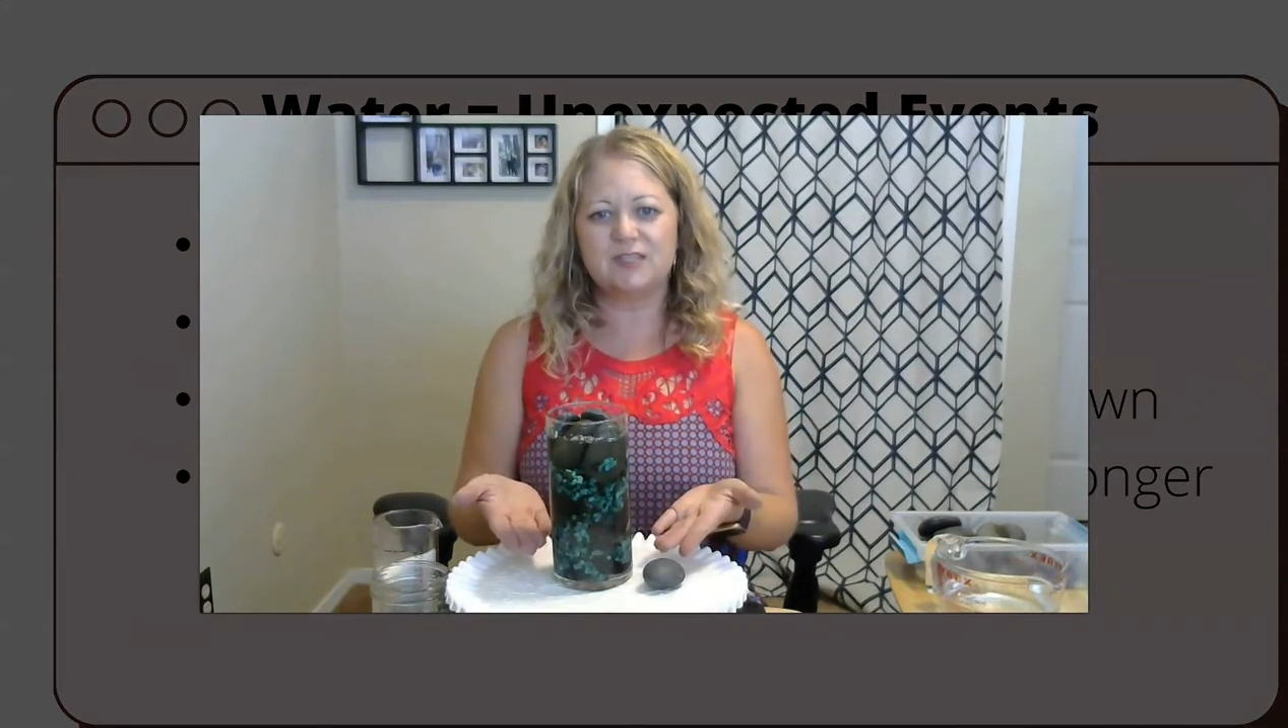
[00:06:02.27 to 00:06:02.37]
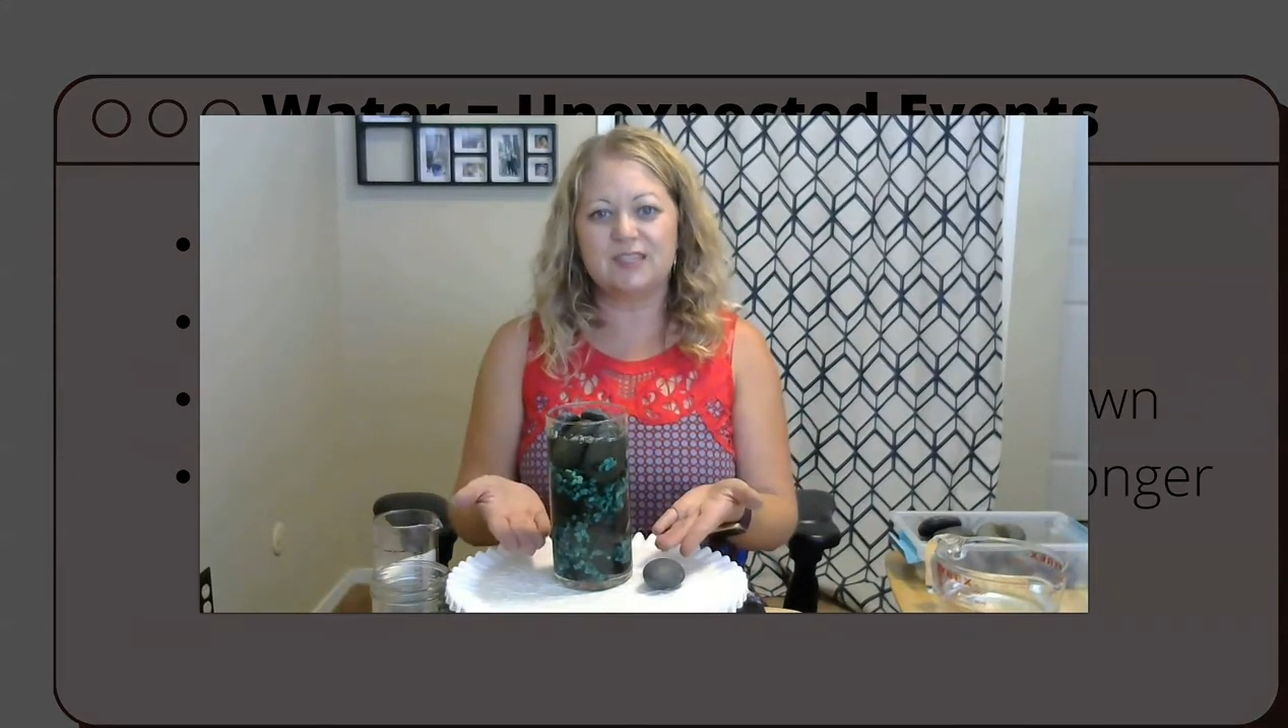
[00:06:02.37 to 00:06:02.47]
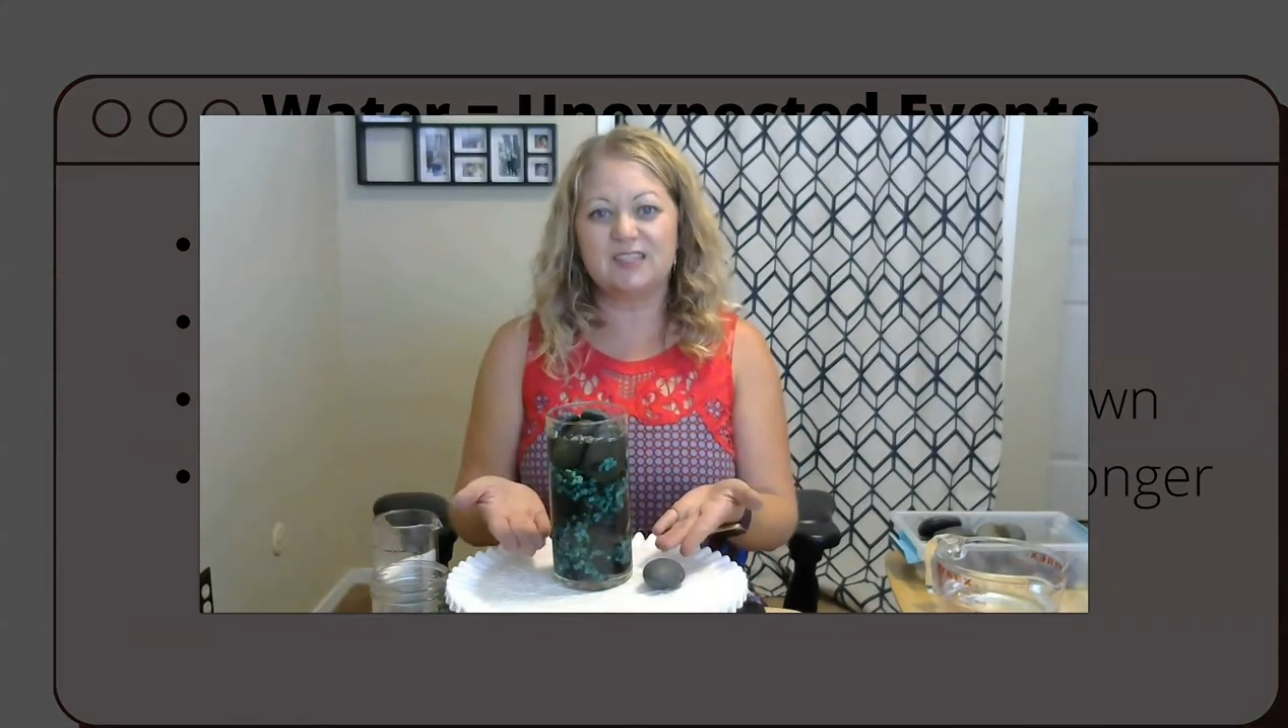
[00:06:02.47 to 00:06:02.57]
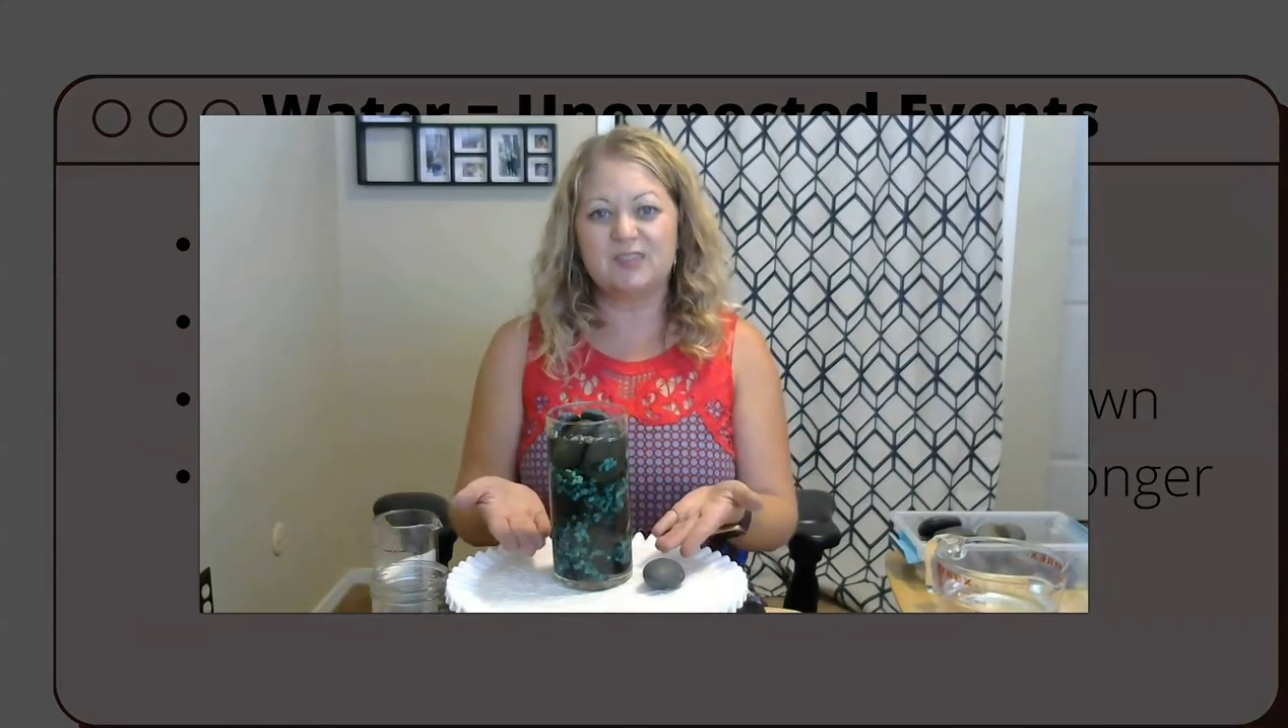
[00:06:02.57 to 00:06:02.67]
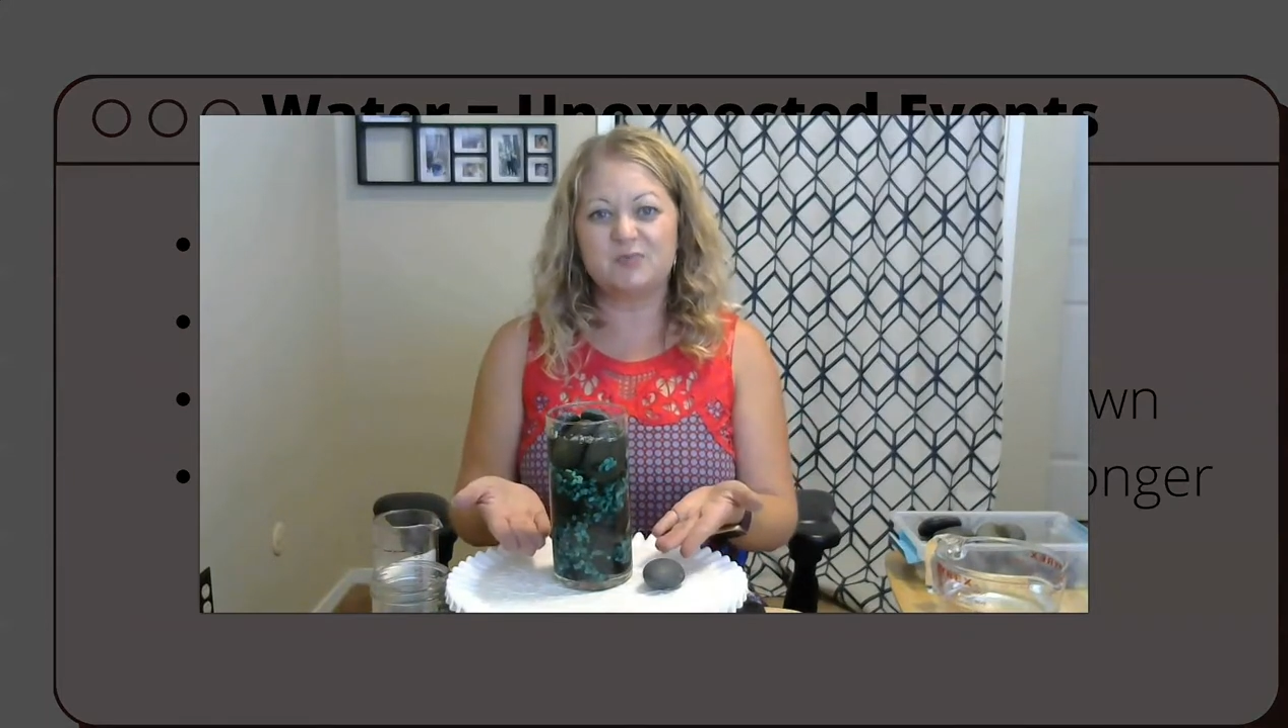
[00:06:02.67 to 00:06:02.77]

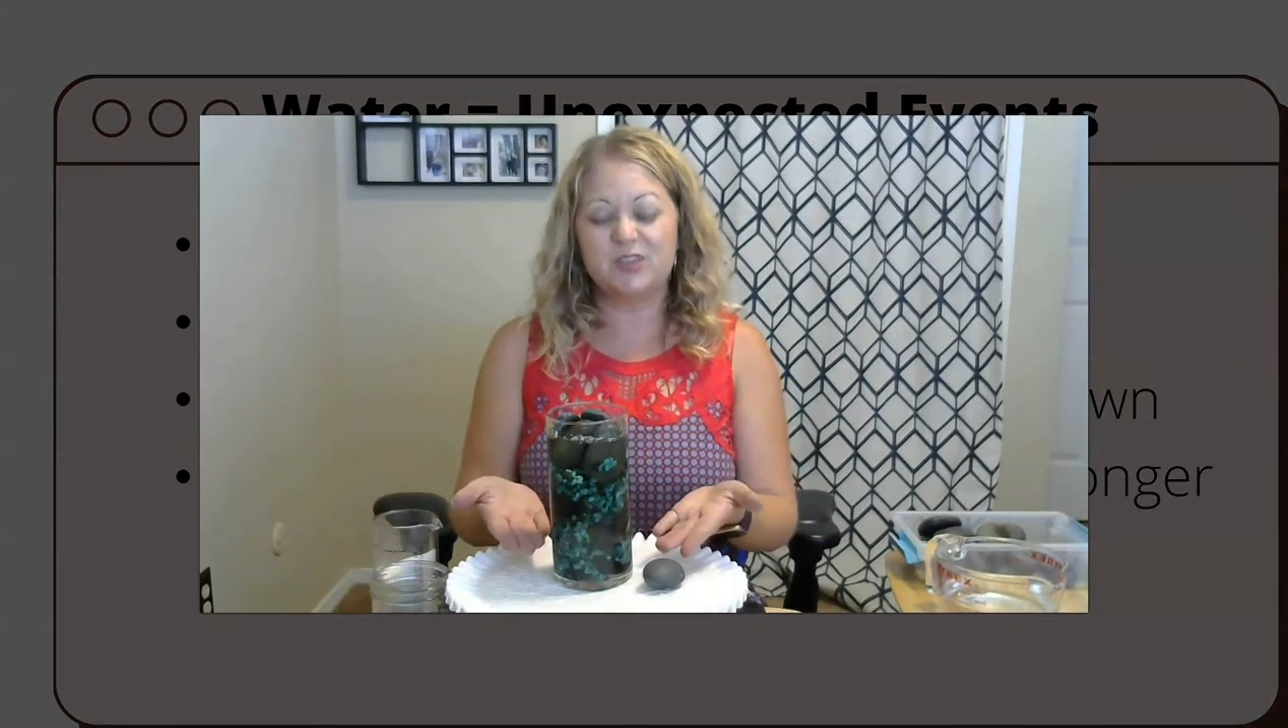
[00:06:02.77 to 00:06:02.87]
system